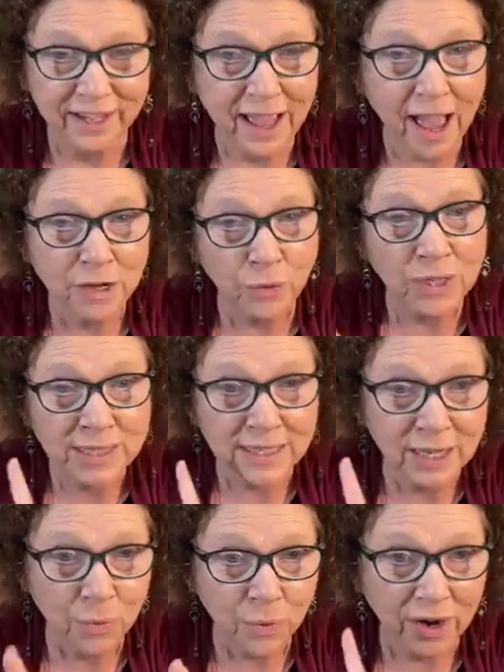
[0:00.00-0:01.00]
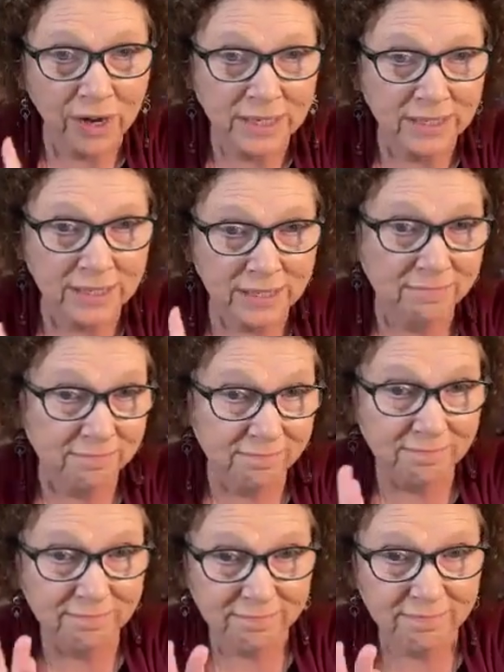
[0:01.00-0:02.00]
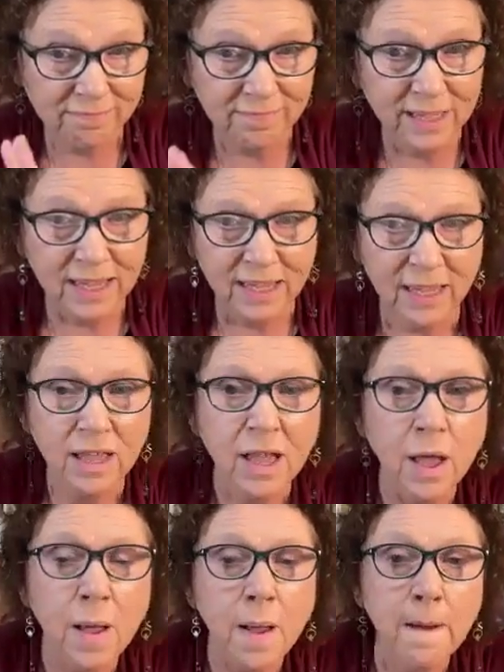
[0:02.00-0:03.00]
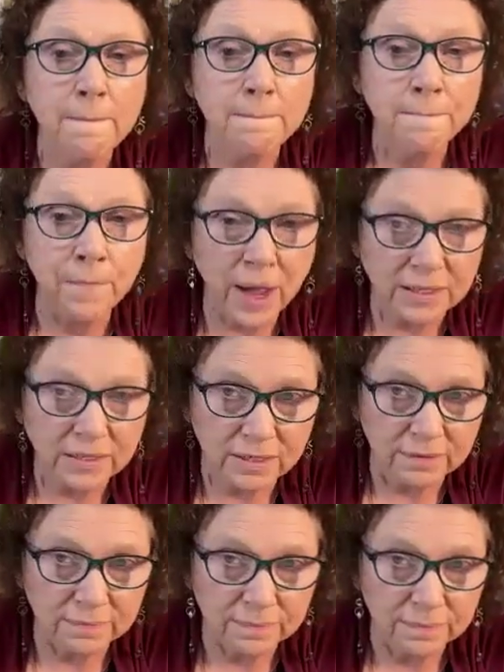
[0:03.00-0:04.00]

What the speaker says: I know that's an Aquarius thing, but